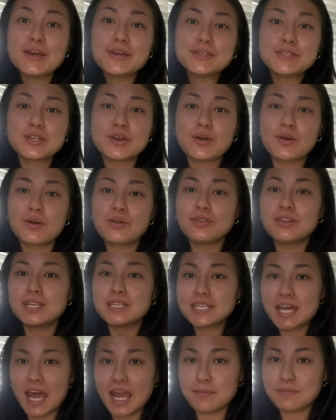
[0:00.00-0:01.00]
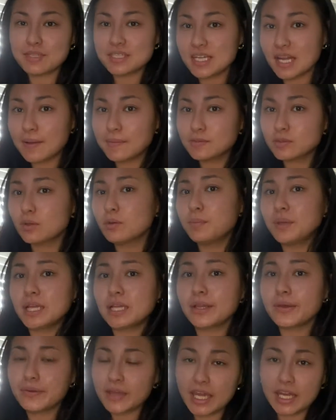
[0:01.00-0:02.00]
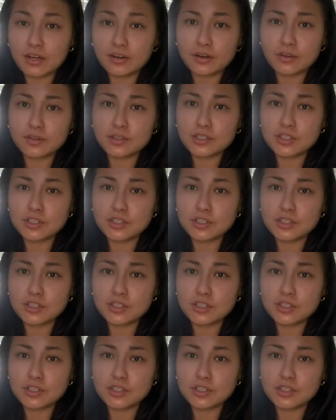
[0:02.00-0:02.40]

So the timestamps will be located on